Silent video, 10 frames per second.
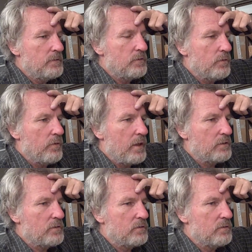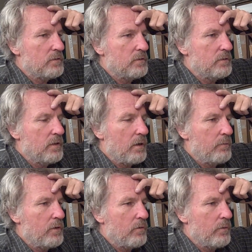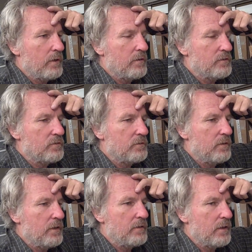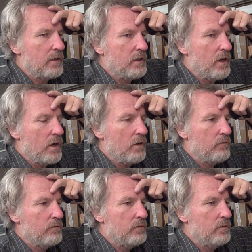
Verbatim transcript: So that's that'll be good. we get this thing taken care of.